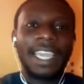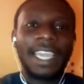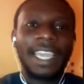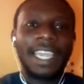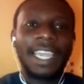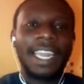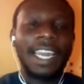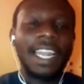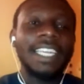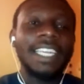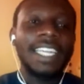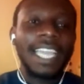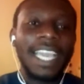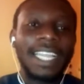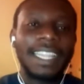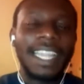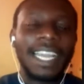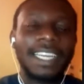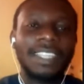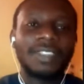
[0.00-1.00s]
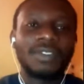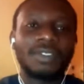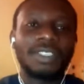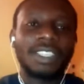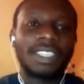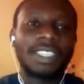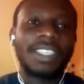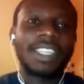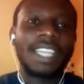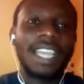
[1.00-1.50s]
lady entered into
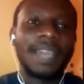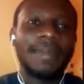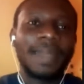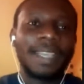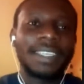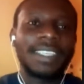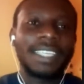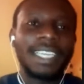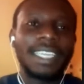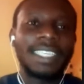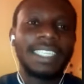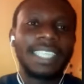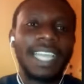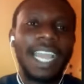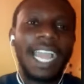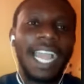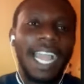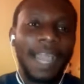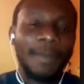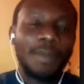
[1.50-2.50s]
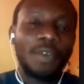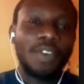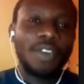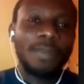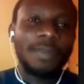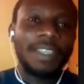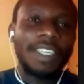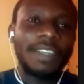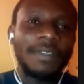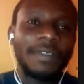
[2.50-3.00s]
his DM and said, I'm going to
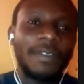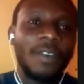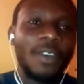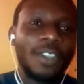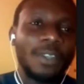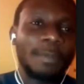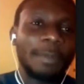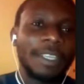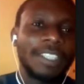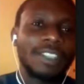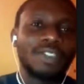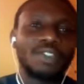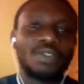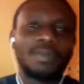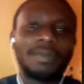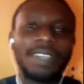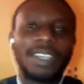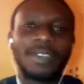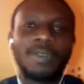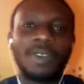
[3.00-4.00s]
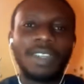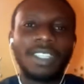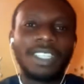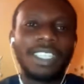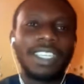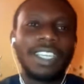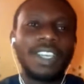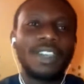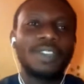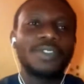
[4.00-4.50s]
be the first person to make what?
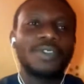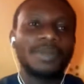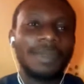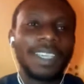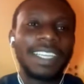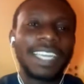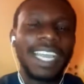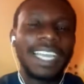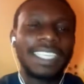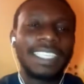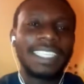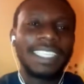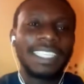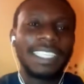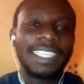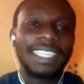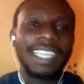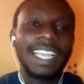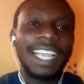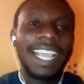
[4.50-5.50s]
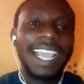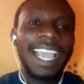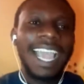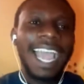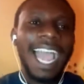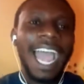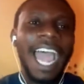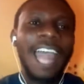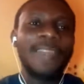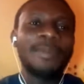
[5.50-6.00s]
To make that sale.
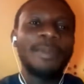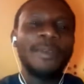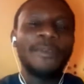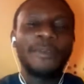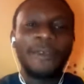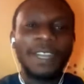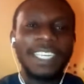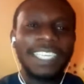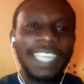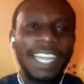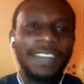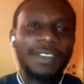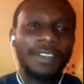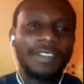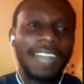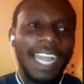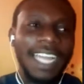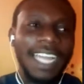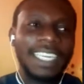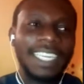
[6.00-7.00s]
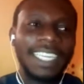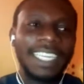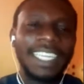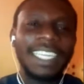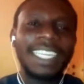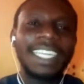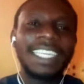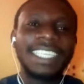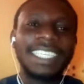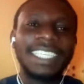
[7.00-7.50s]
And before the end of that day,
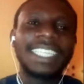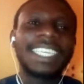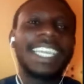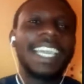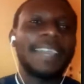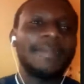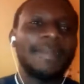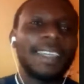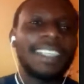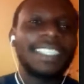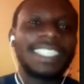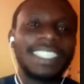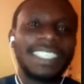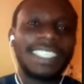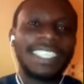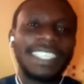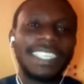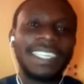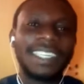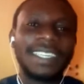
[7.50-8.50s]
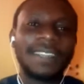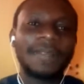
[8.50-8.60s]
the girl make the sale.